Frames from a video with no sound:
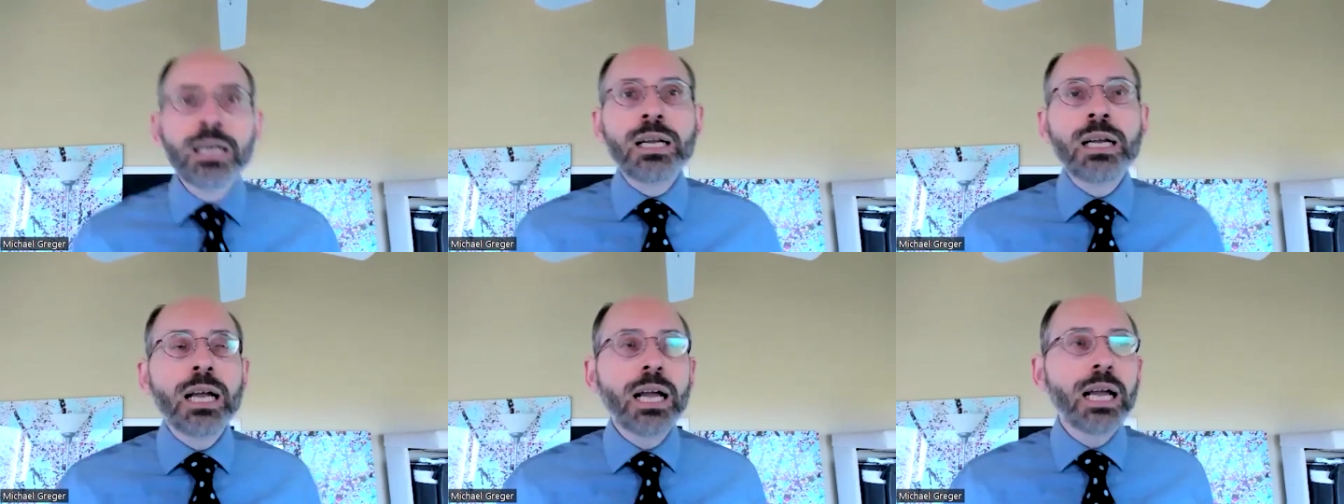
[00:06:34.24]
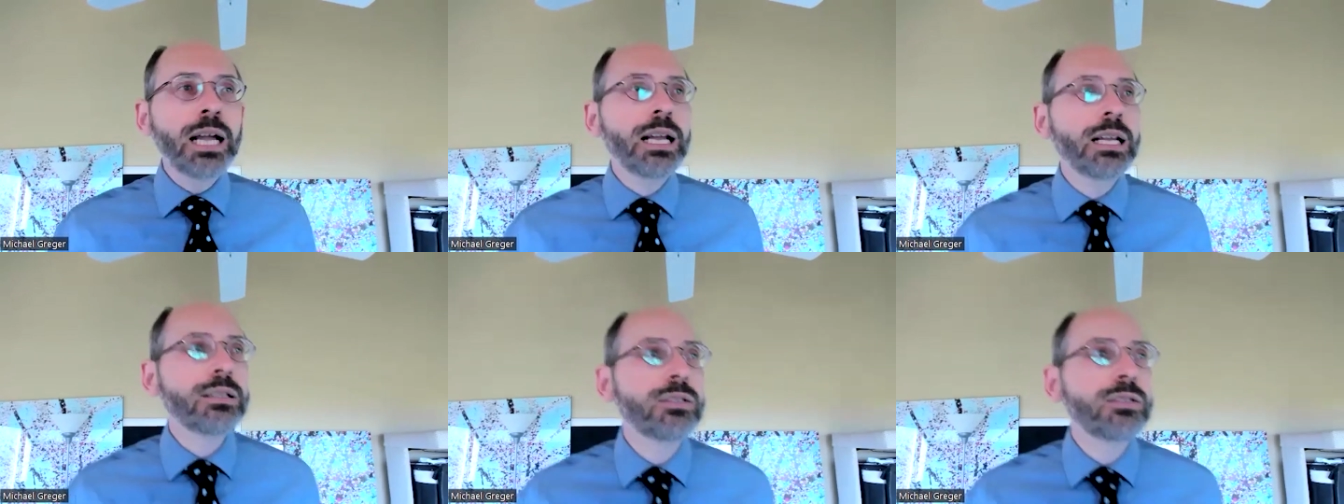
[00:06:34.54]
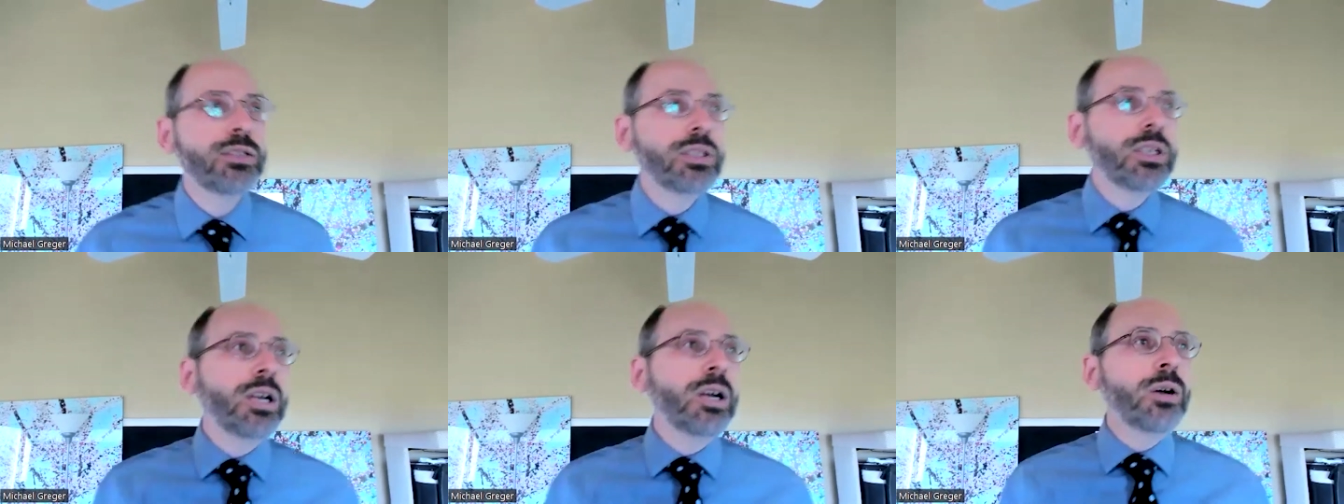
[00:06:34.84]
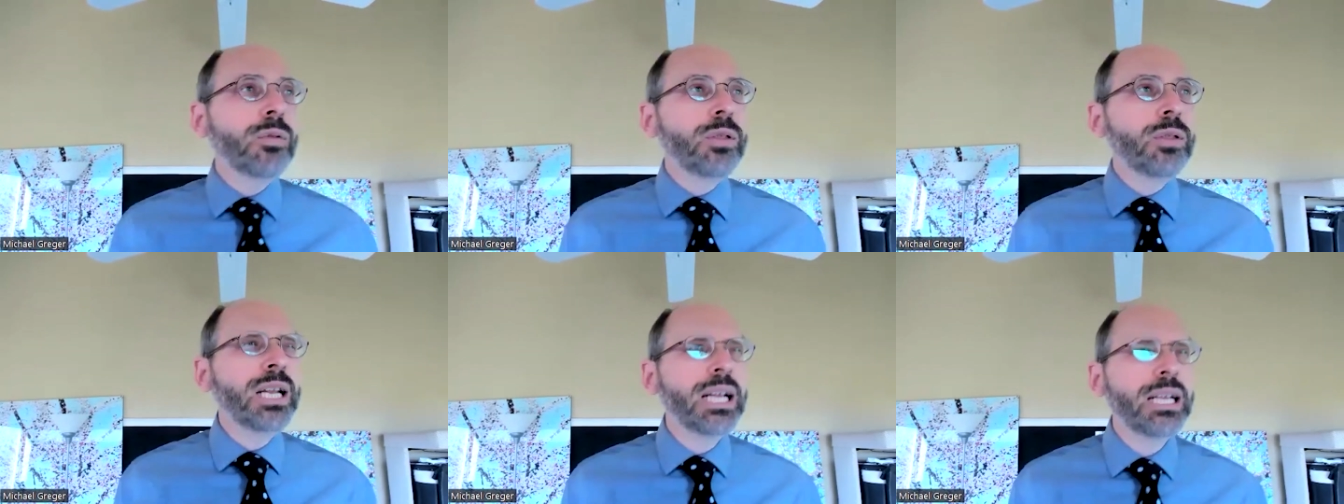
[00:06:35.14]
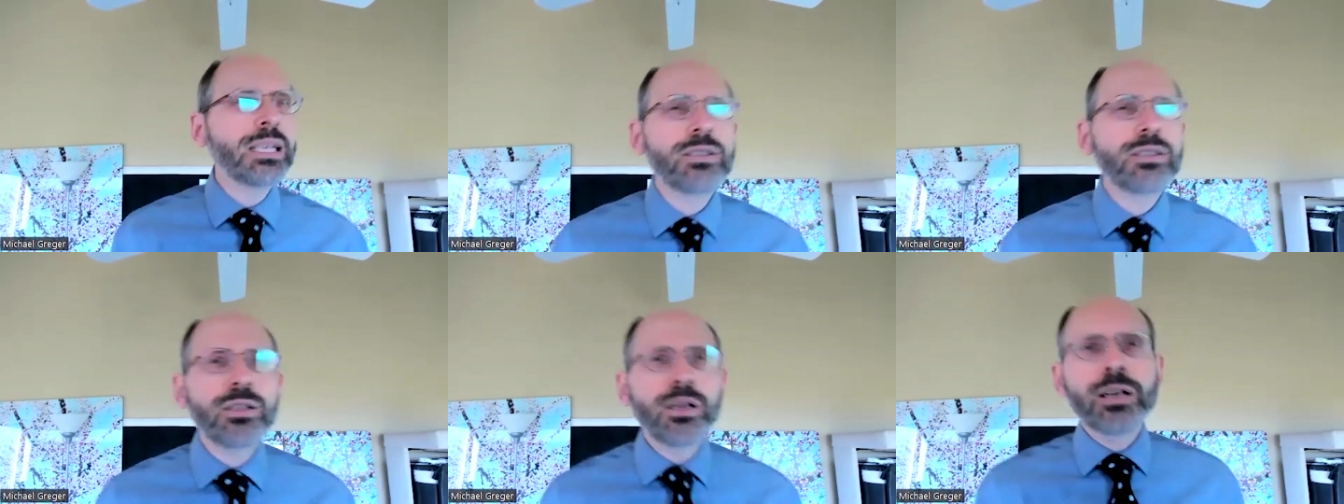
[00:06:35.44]
And so then I
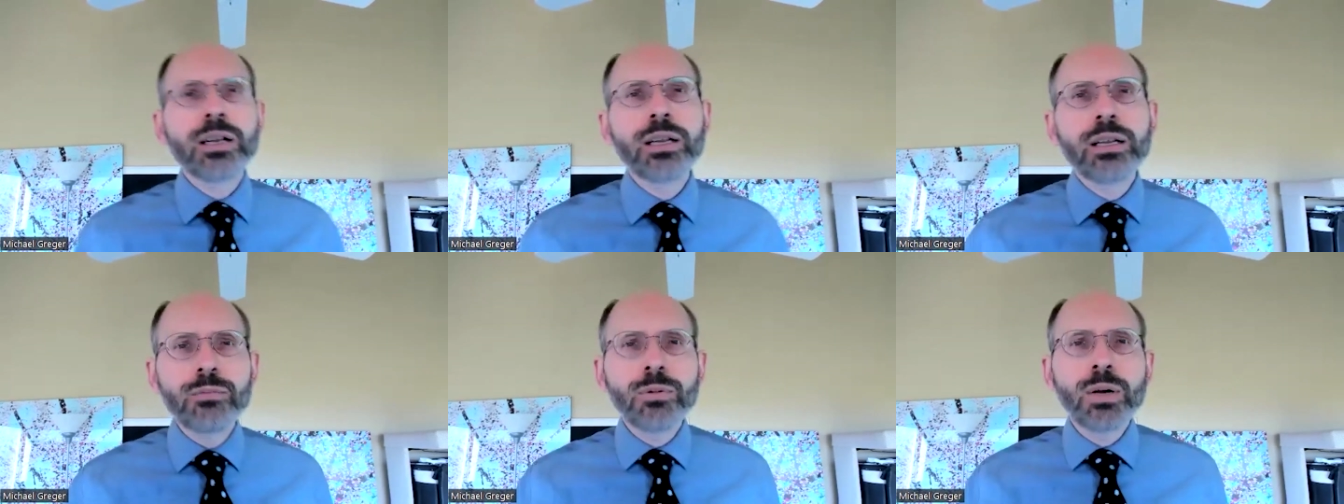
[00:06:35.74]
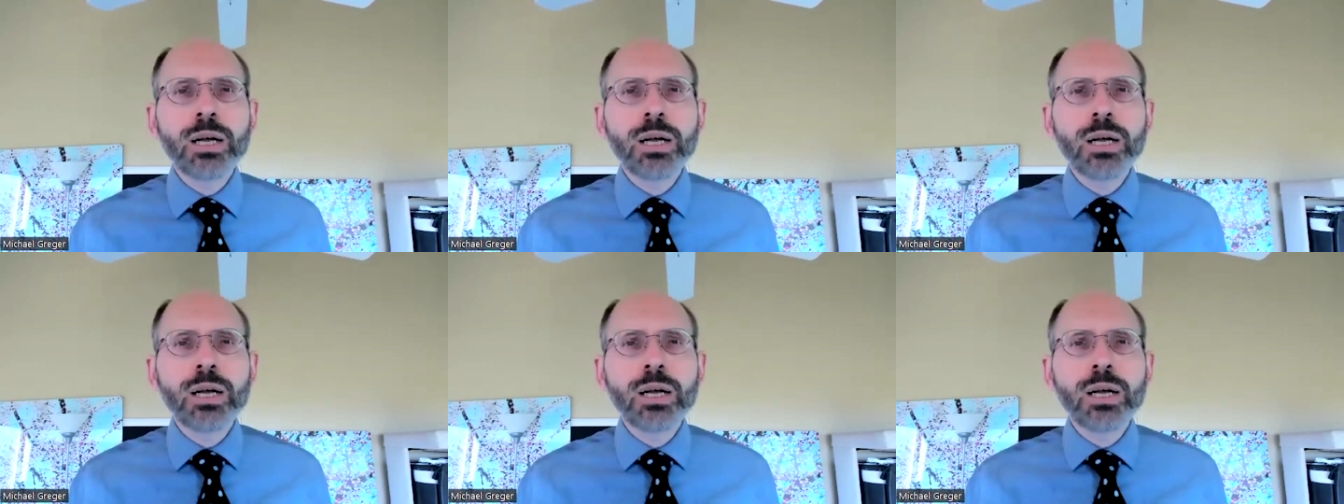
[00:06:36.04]
started, well,